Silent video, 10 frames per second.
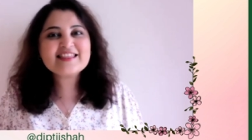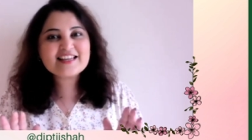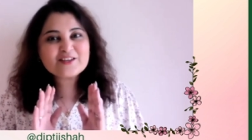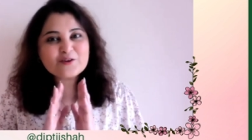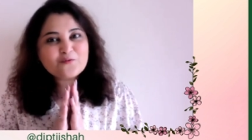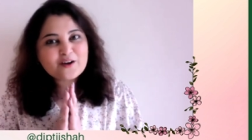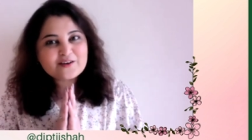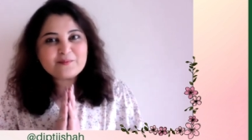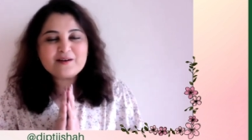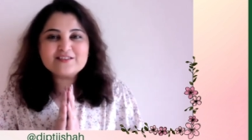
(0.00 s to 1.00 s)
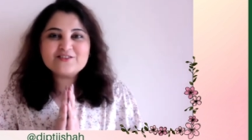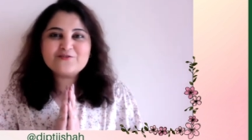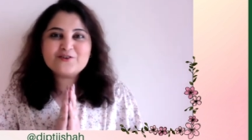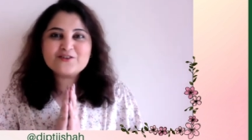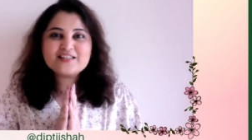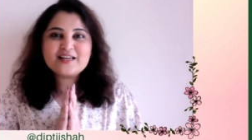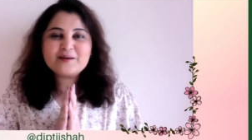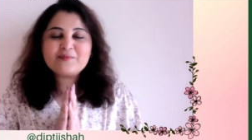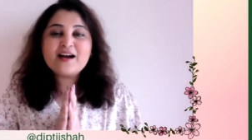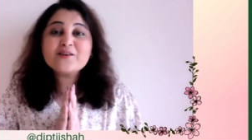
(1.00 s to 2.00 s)
Thank you very much for your
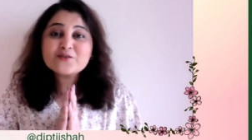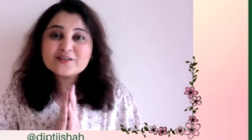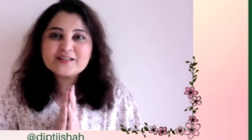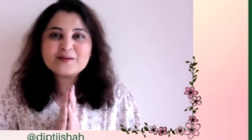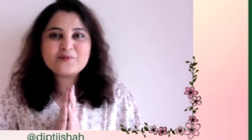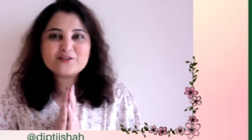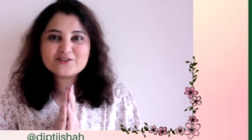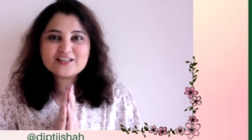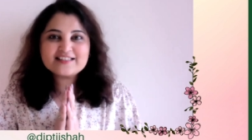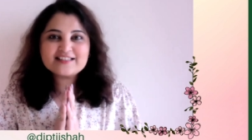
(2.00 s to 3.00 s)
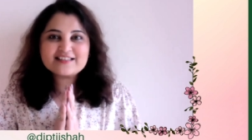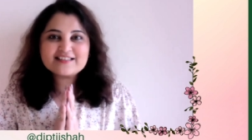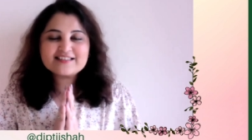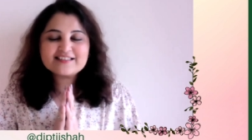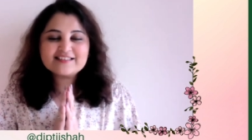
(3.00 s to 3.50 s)
time. I really appreciate it.